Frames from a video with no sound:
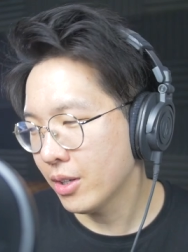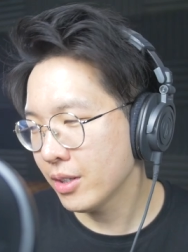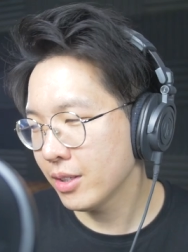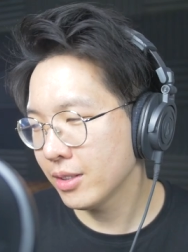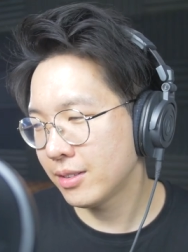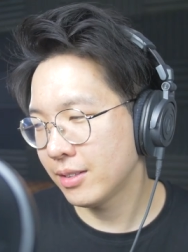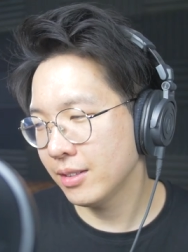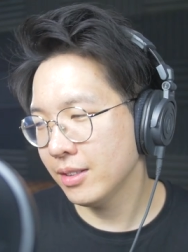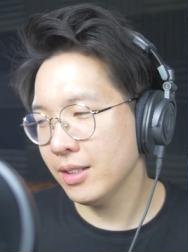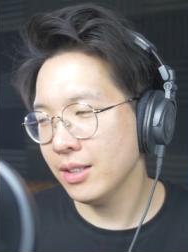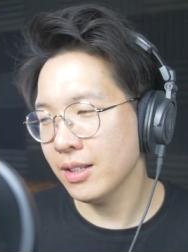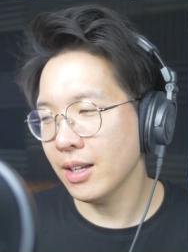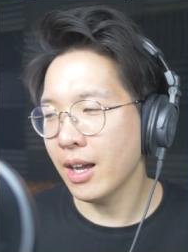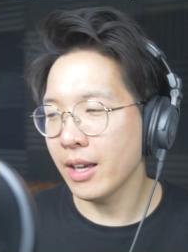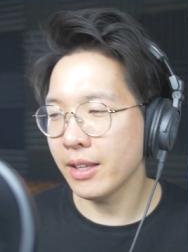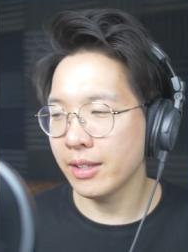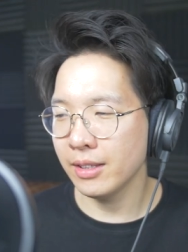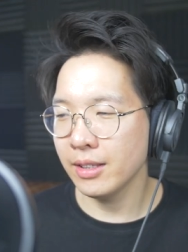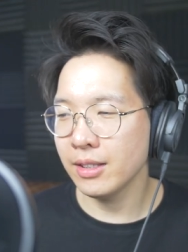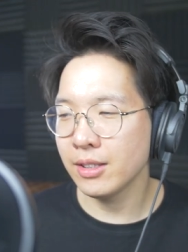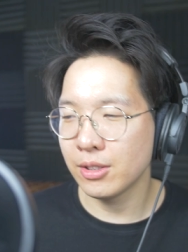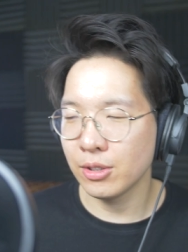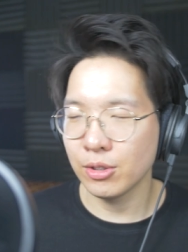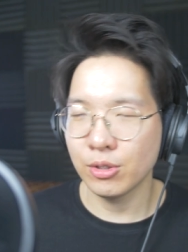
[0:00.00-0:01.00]
Honestly, I
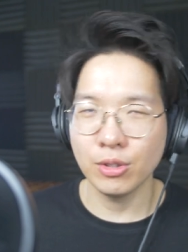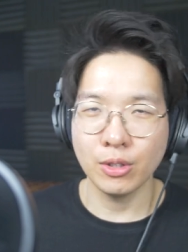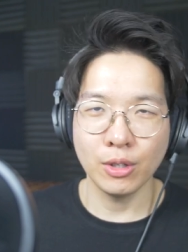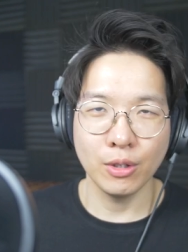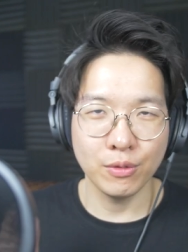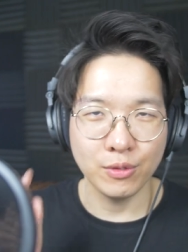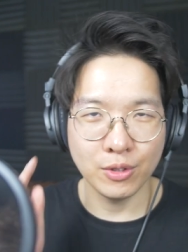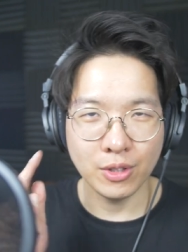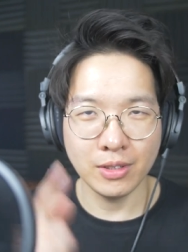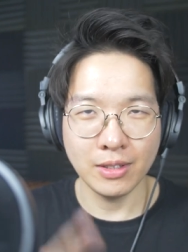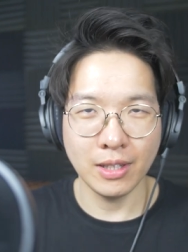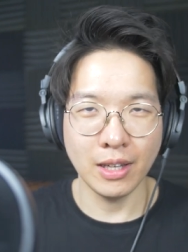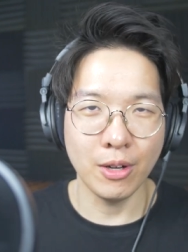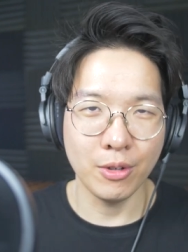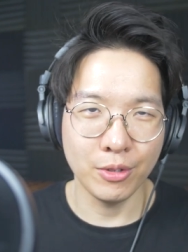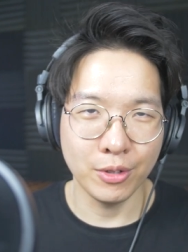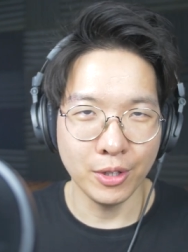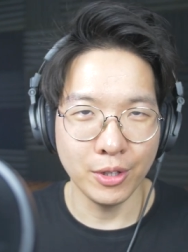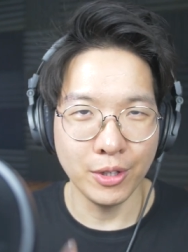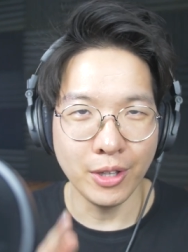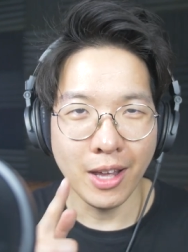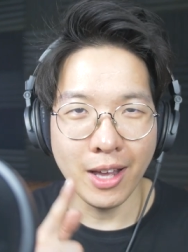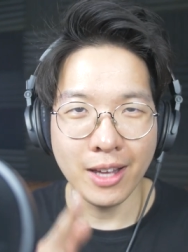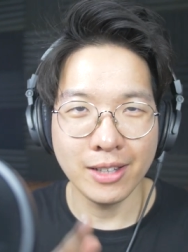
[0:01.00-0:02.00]
think you could have just held
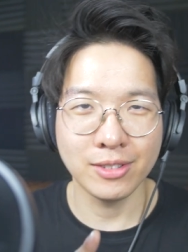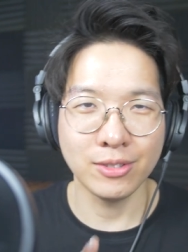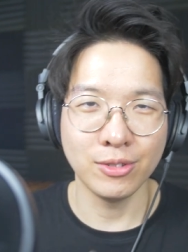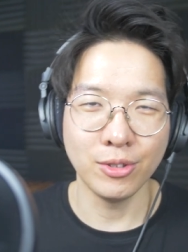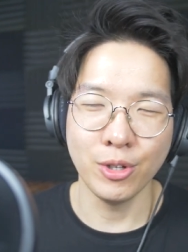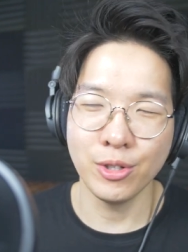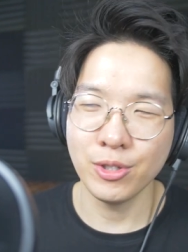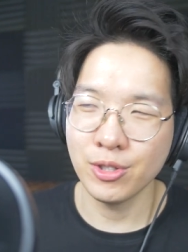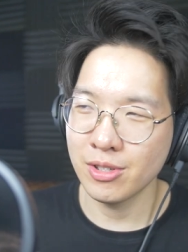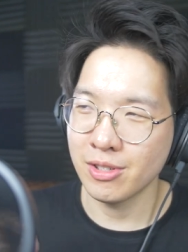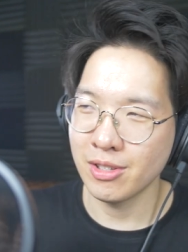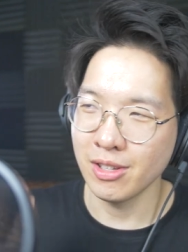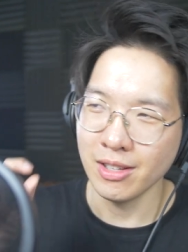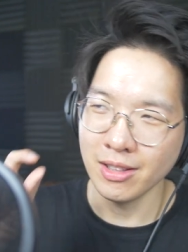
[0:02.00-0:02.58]
the last note just